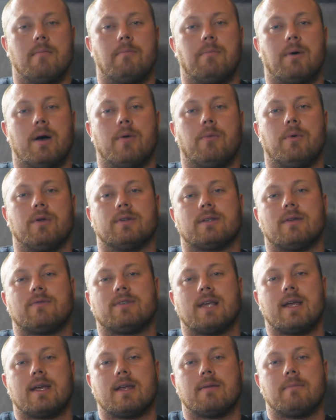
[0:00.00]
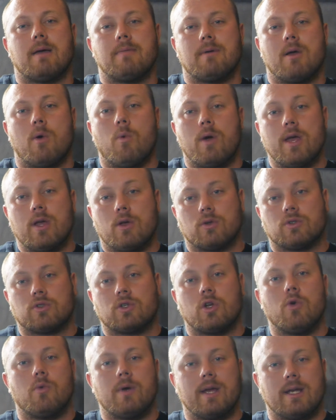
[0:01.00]
But once they've taken maybe a week or
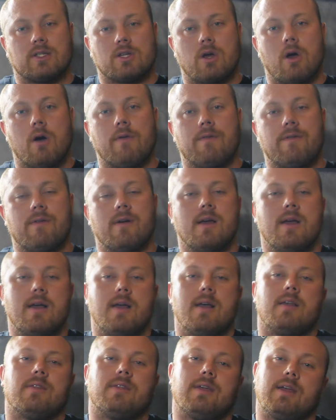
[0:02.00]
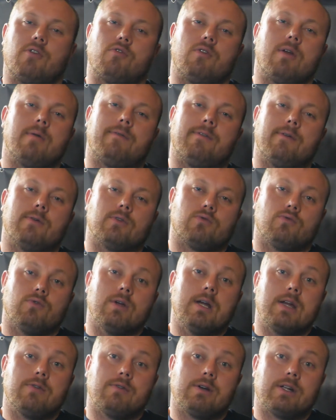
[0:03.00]
2 weeks off, their grip feels
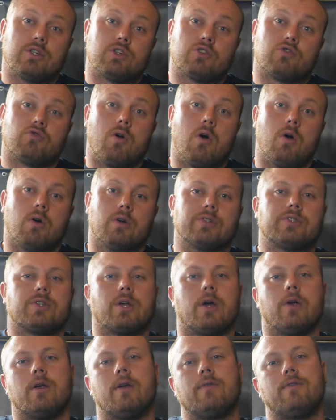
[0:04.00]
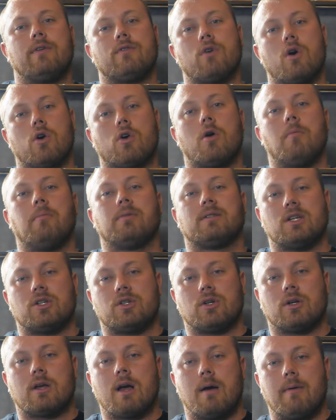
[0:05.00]
really, really strong. So if you've got a
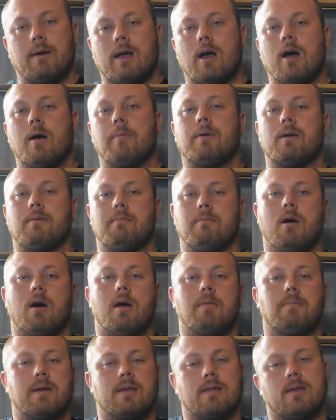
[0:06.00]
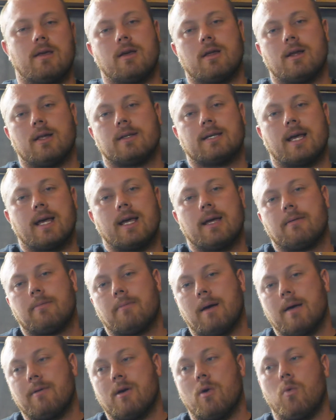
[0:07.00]
competition coming up, it might be that you're going to take
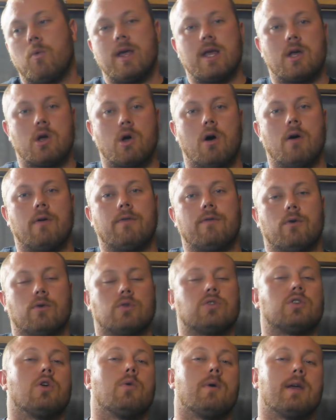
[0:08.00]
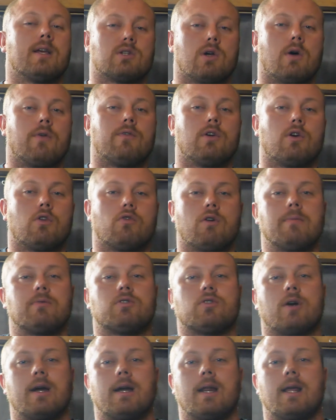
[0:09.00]
maybe a week off or 2 weeks off your grip
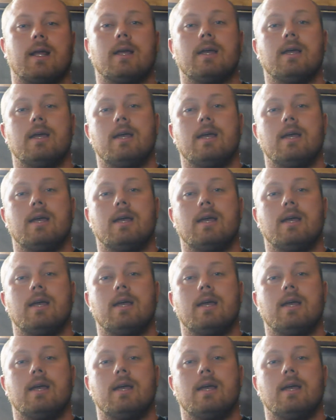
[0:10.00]
training,